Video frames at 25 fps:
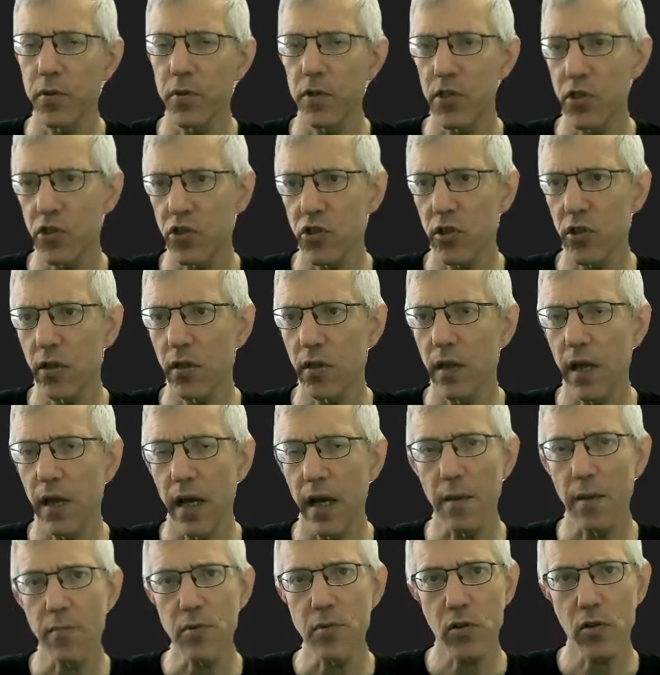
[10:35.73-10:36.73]

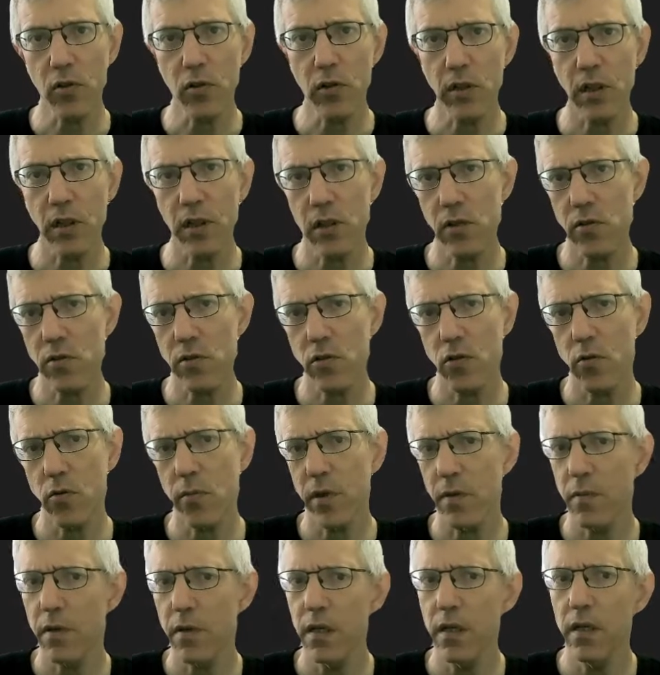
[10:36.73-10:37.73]
position absolute, and also
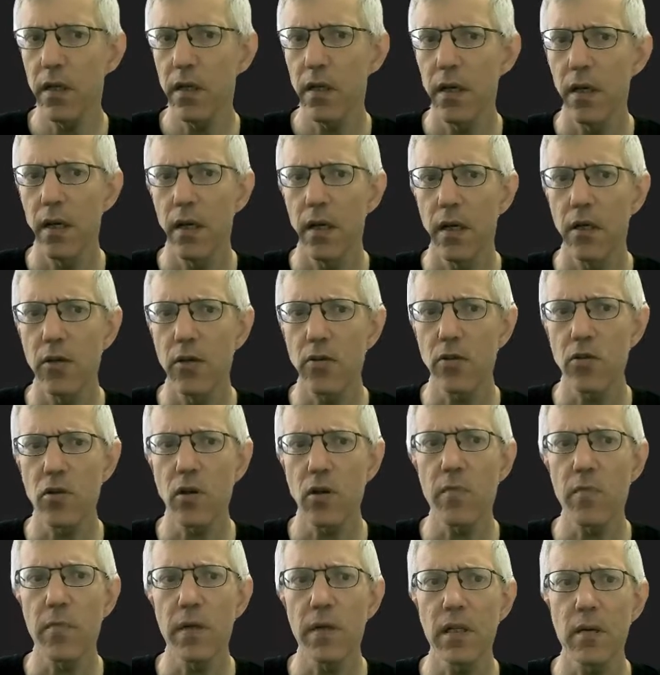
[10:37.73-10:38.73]
maybe you
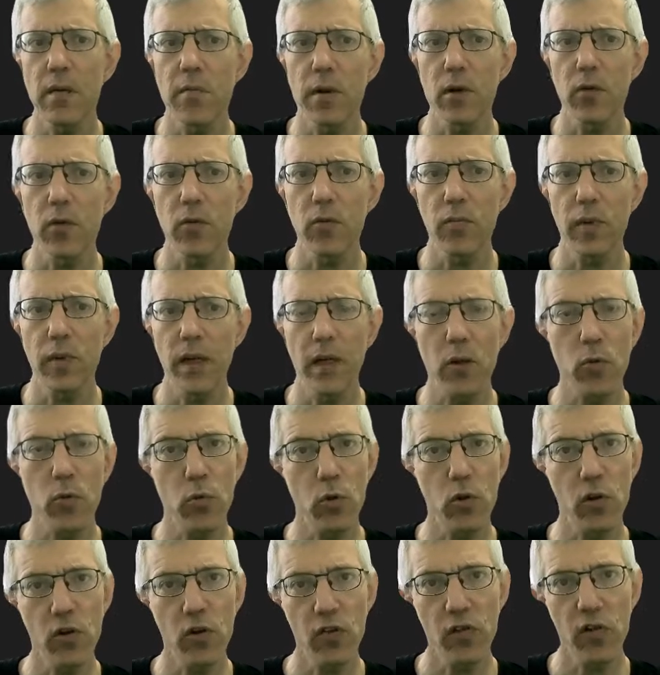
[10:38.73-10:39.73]
saw a bit about my
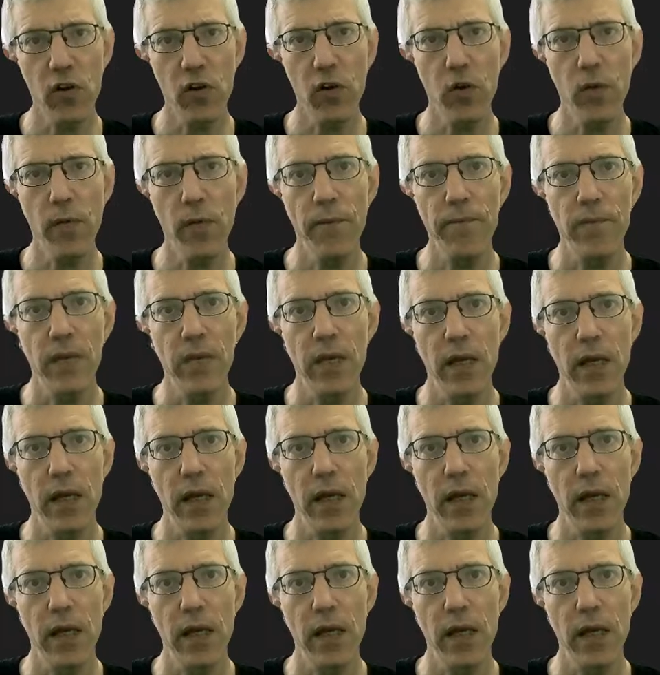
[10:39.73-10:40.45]
workflow